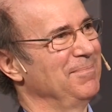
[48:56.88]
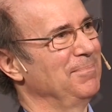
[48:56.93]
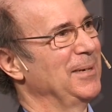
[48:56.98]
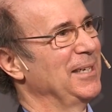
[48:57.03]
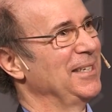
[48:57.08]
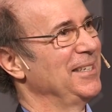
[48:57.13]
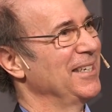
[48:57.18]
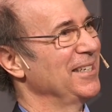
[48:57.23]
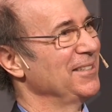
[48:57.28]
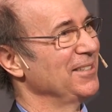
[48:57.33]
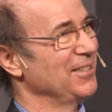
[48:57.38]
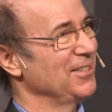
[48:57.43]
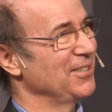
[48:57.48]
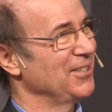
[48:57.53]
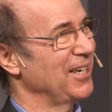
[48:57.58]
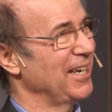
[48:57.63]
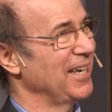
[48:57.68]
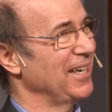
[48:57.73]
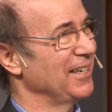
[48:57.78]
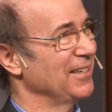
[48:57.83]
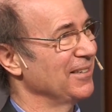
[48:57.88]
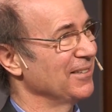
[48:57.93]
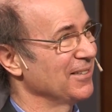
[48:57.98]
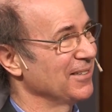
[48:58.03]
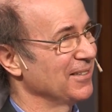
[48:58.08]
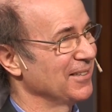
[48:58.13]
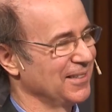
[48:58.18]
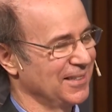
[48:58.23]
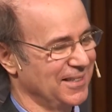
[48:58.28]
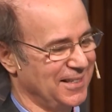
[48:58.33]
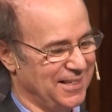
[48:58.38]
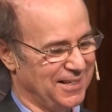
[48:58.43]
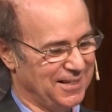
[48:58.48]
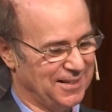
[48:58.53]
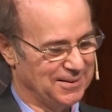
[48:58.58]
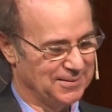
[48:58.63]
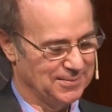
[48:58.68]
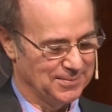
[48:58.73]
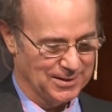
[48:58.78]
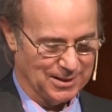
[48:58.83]
but doesn't change
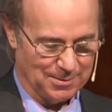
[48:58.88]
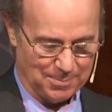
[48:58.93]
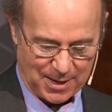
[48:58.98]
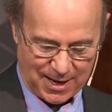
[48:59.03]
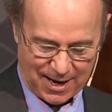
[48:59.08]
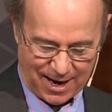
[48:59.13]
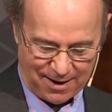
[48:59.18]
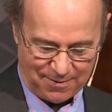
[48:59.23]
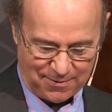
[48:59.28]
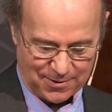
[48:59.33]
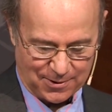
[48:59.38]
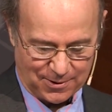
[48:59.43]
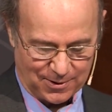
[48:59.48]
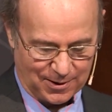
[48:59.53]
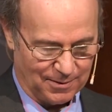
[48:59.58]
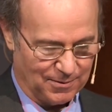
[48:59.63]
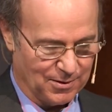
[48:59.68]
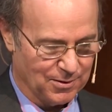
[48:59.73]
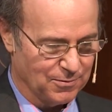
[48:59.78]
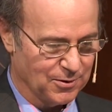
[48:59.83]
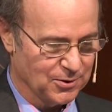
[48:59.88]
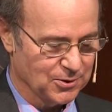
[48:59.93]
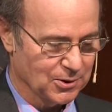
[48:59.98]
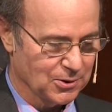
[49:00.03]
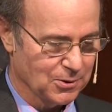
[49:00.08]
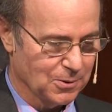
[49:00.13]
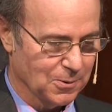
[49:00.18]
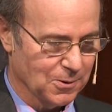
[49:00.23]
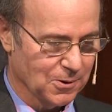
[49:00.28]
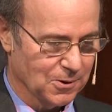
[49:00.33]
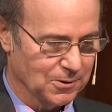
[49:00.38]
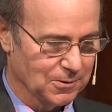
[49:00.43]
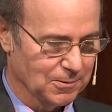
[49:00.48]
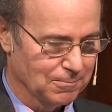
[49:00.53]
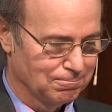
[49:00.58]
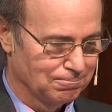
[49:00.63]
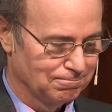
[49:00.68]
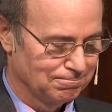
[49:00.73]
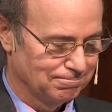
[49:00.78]
the behavior of the physical world?